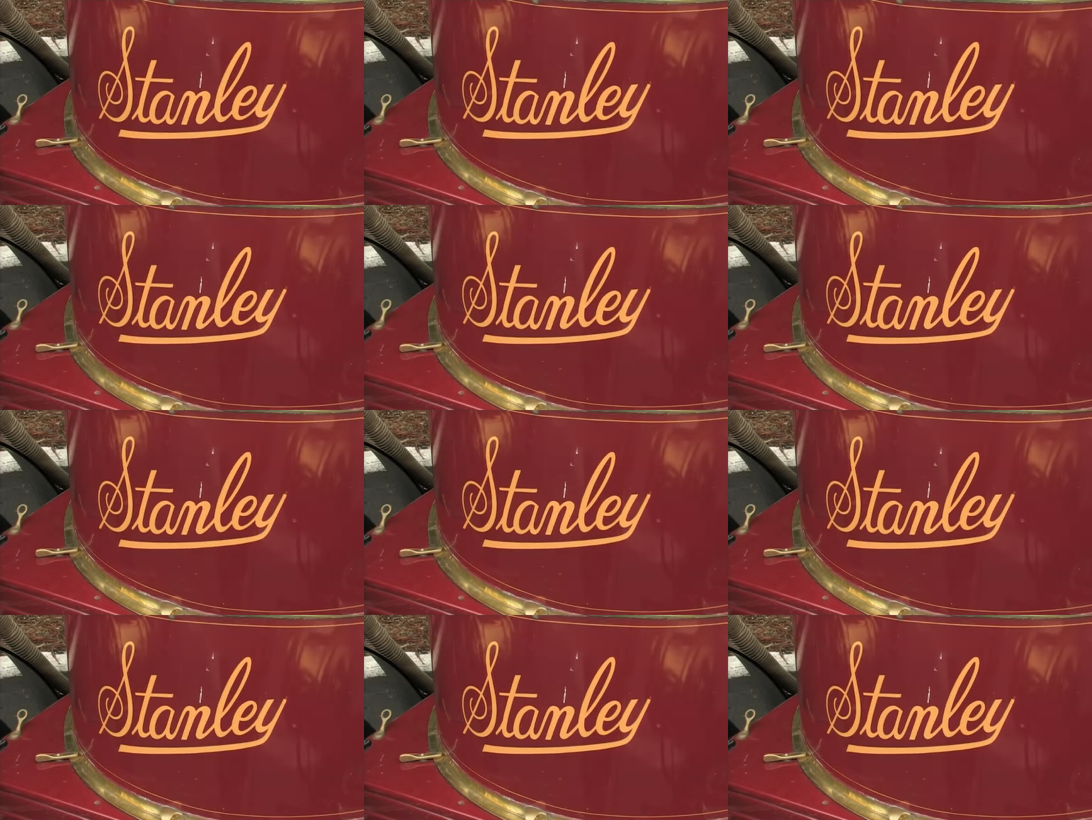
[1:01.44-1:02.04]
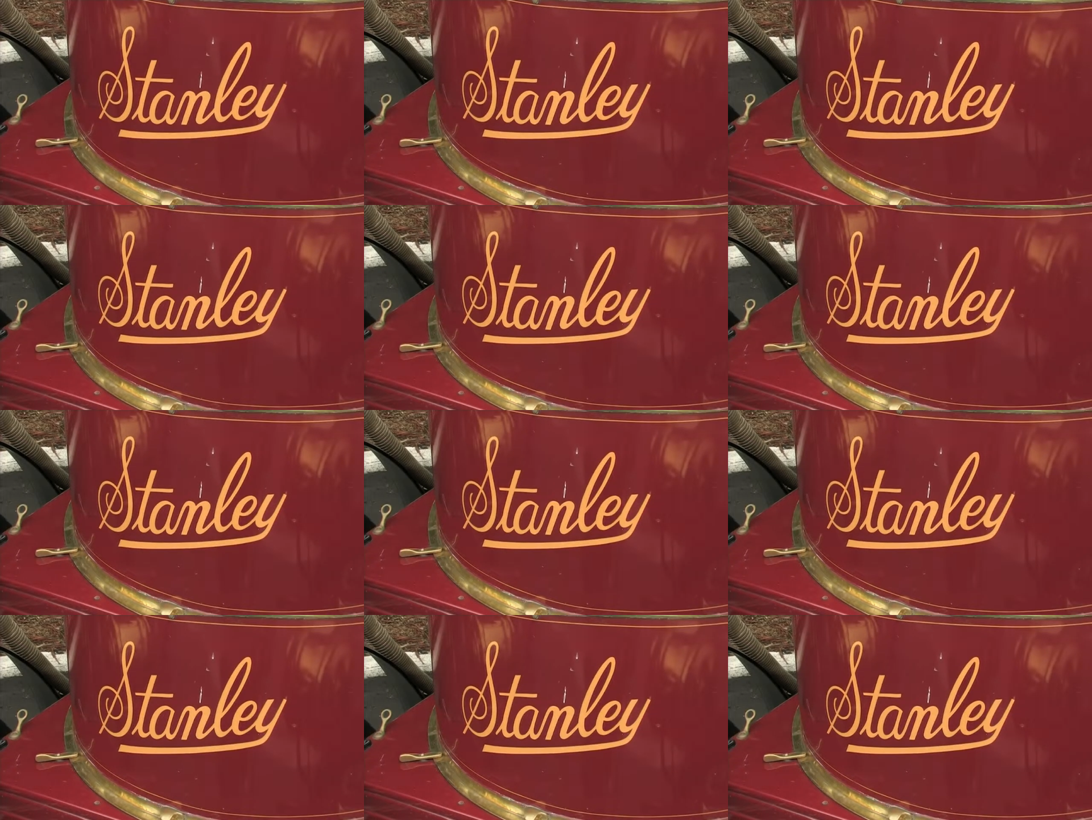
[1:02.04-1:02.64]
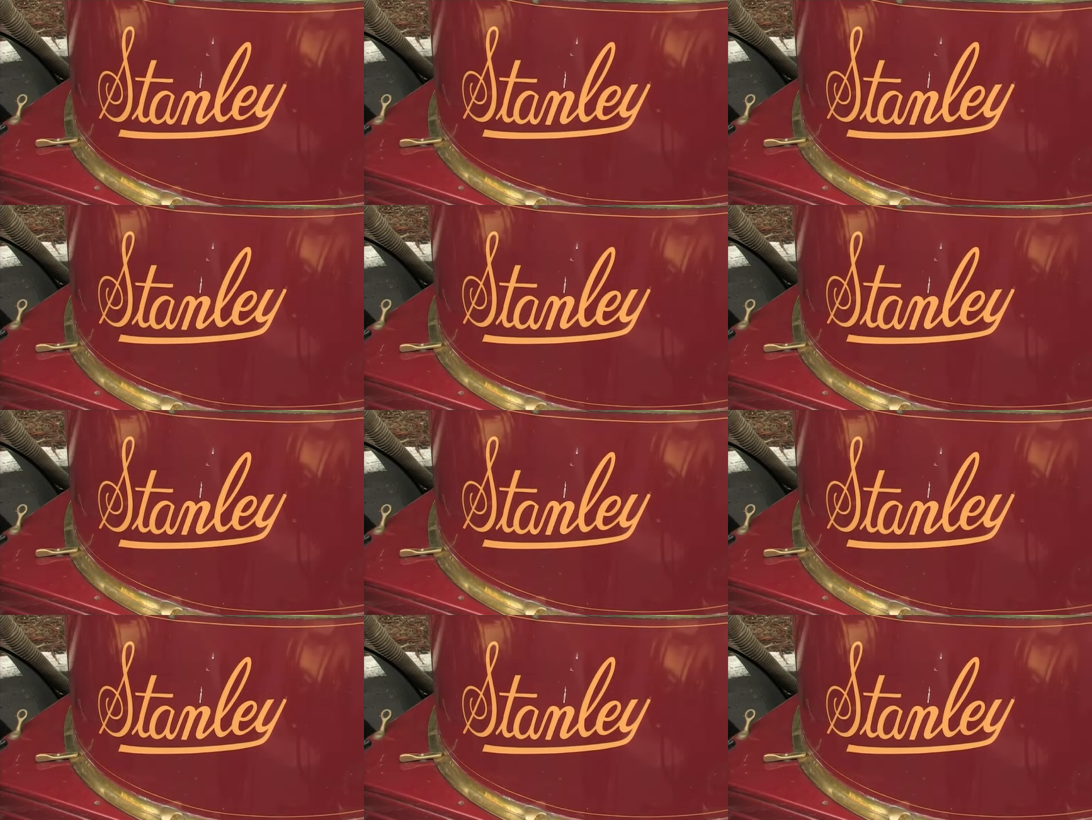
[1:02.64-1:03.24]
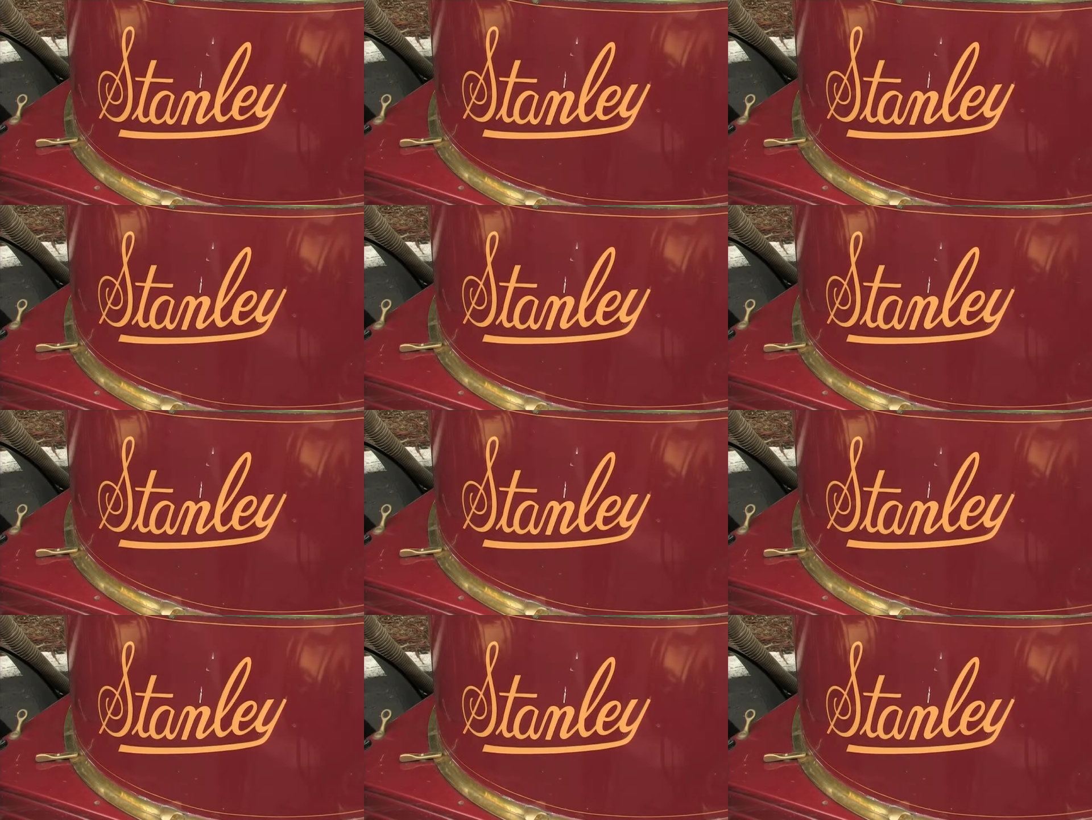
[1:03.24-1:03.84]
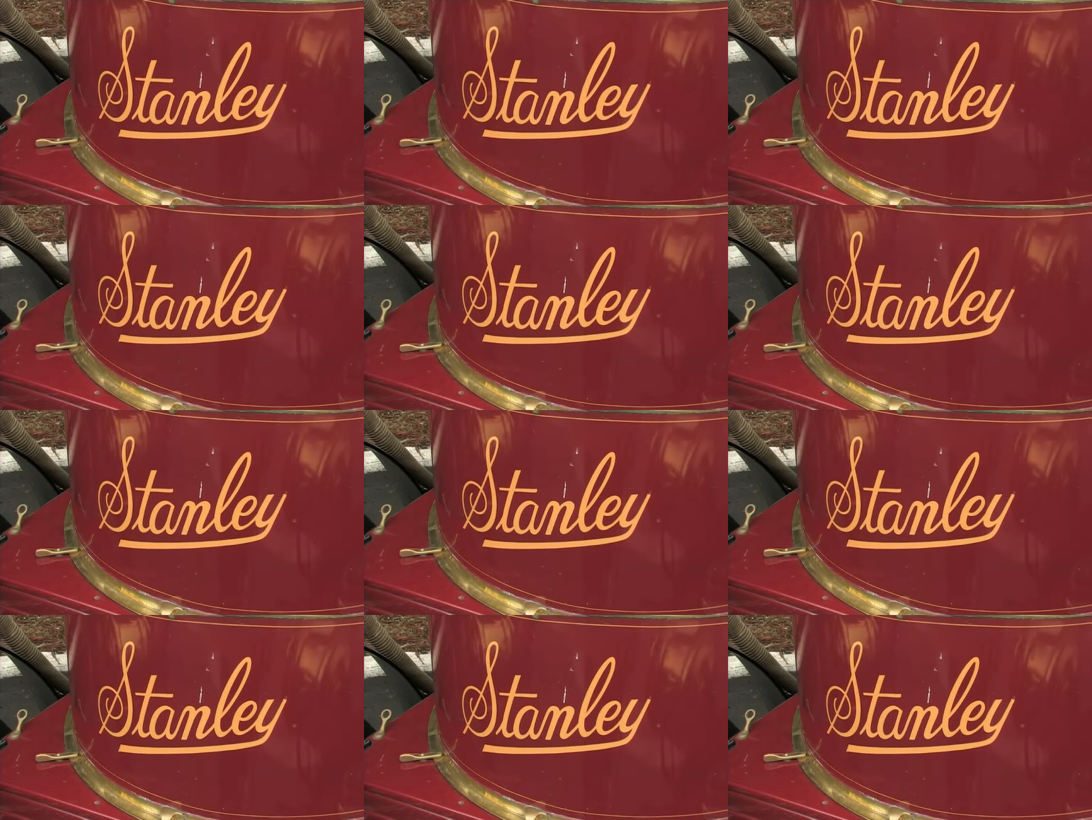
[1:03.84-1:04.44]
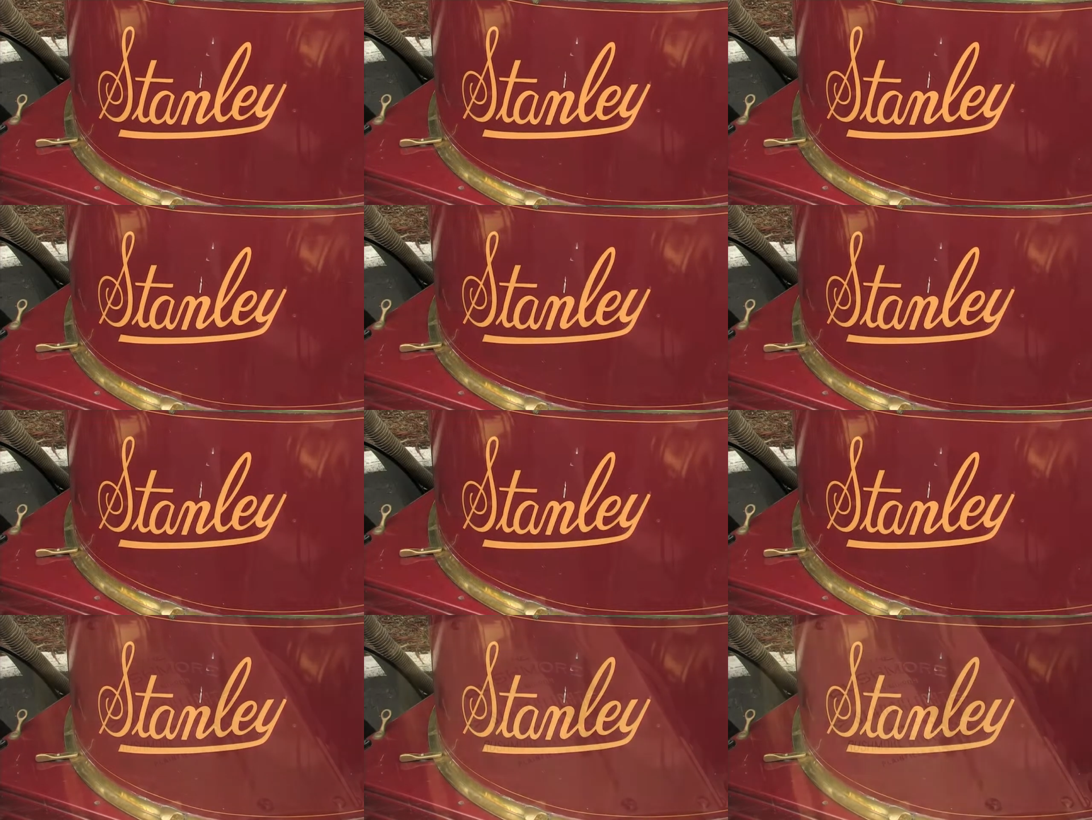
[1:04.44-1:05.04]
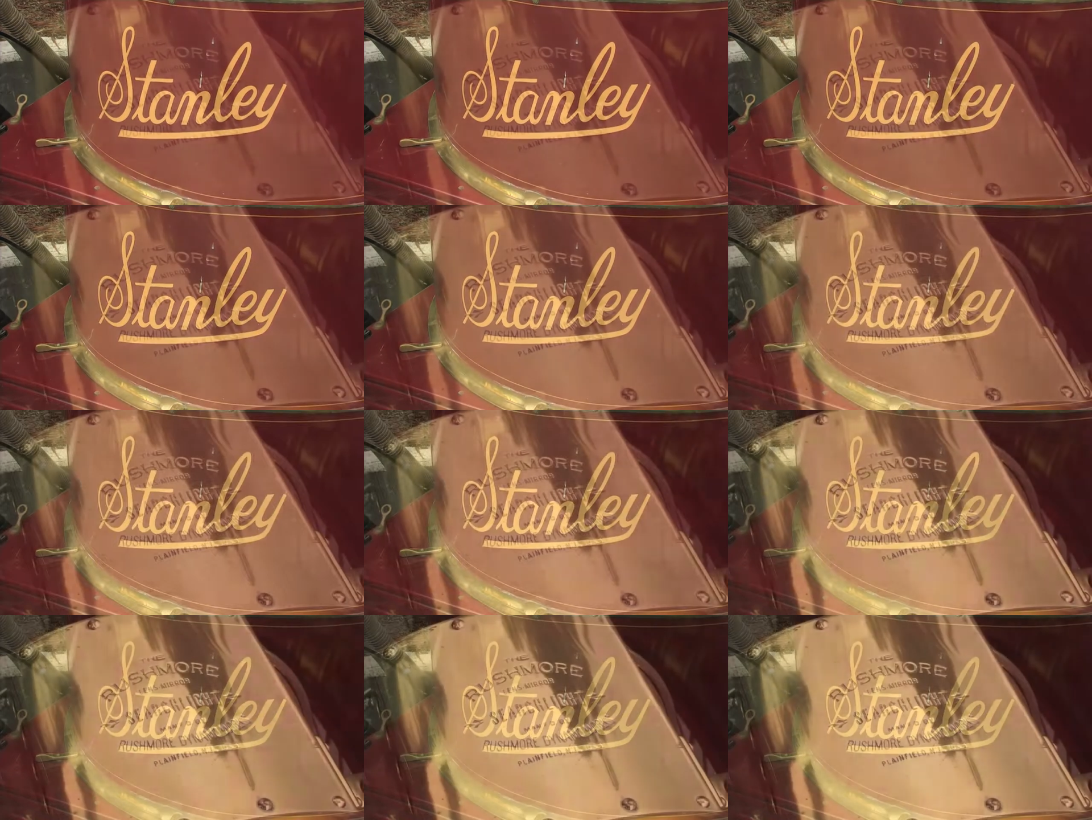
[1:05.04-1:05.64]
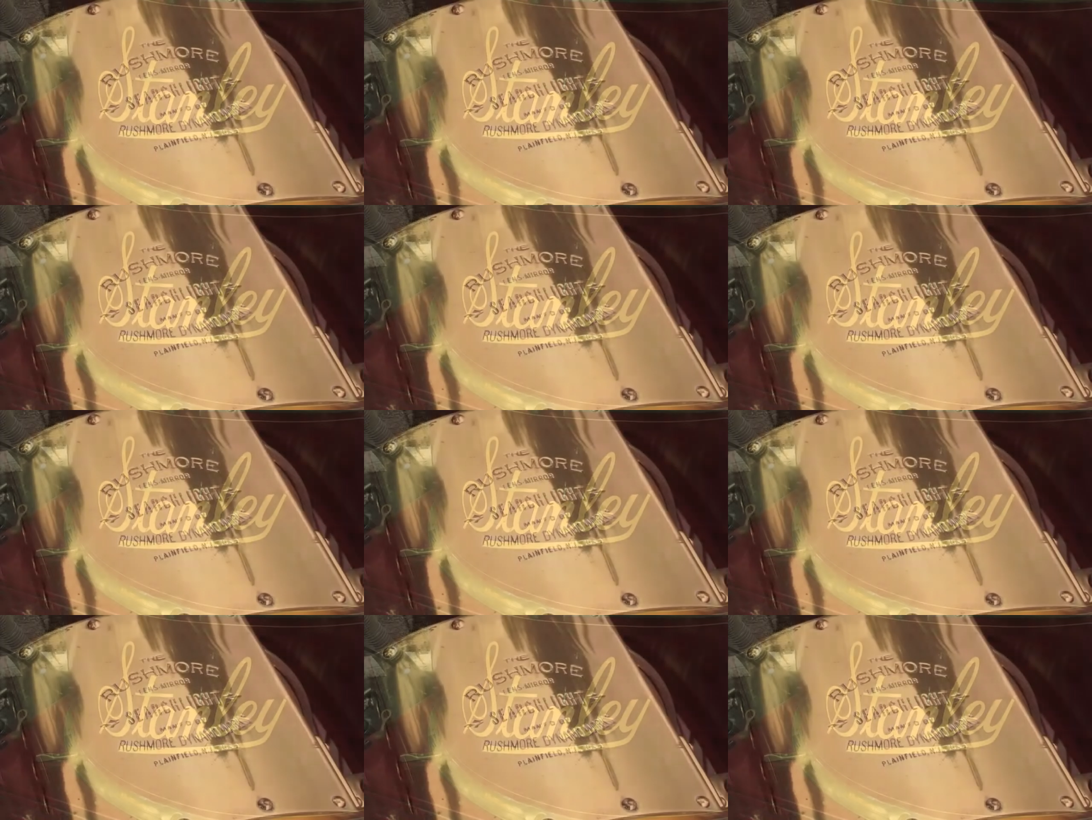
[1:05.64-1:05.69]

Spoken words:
(no speaker visible)